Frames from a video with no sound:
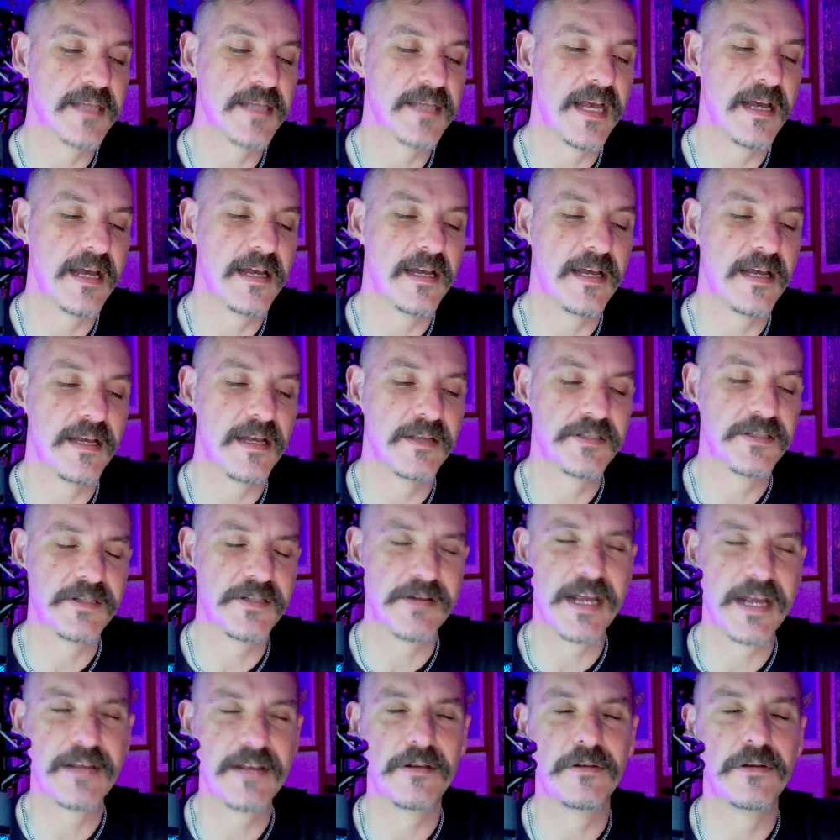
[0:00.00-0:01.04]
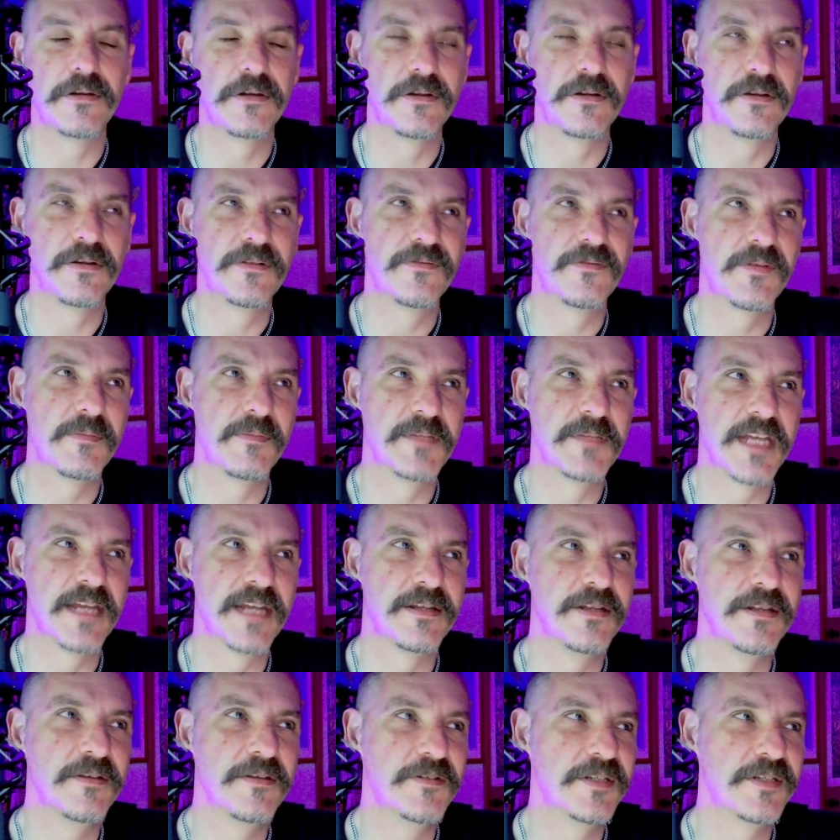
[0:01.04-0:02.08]
Stranglehold from
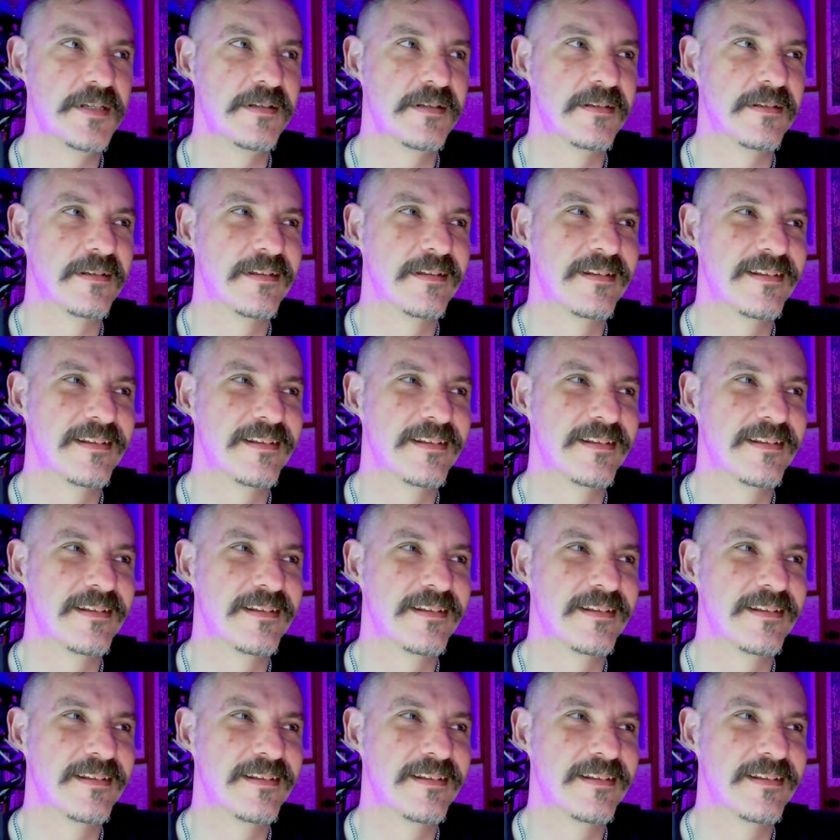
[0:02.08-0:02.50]
Ted Nugent.